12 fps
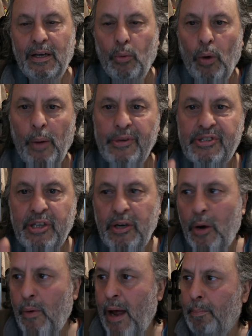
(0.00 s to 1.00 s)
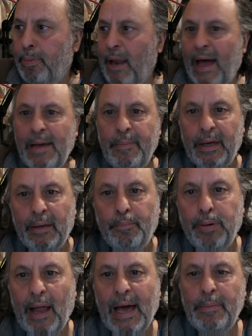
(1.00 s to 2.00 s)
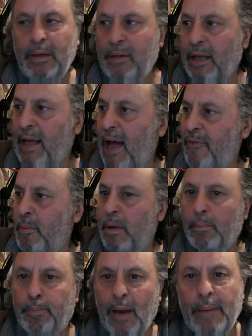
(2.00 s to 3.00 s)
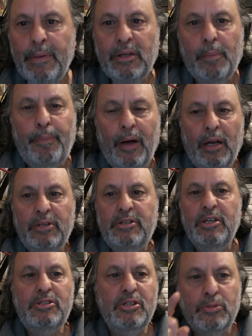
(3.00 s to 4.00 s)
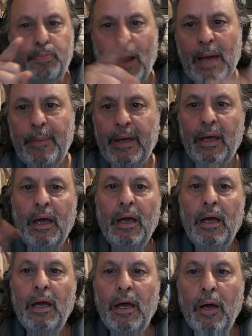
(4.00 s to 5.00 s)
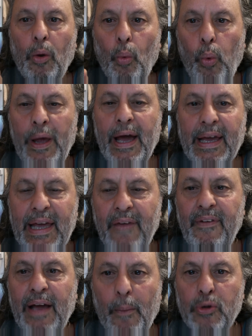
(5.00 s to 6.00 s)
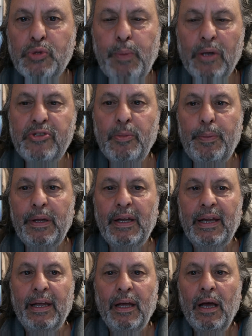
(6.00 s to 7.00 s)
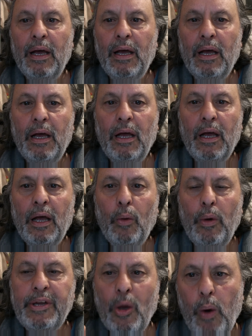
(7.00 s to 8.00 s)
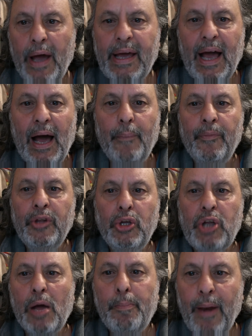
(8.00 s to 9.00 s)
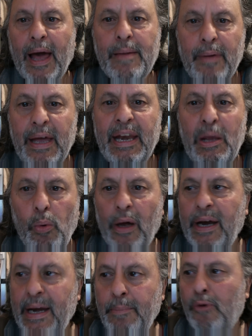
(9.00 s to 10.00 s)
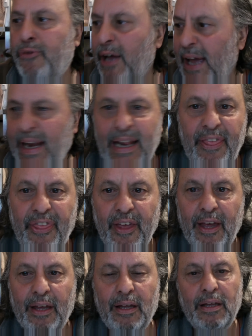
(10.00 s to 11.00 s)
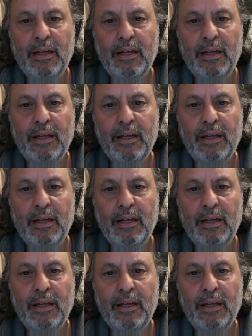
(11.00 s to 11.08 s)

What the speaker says: While we're sitting around blaming the government, blaming the politicians, we are giving up responsibility. When you wake up, you don't blame anyone anymore for anything.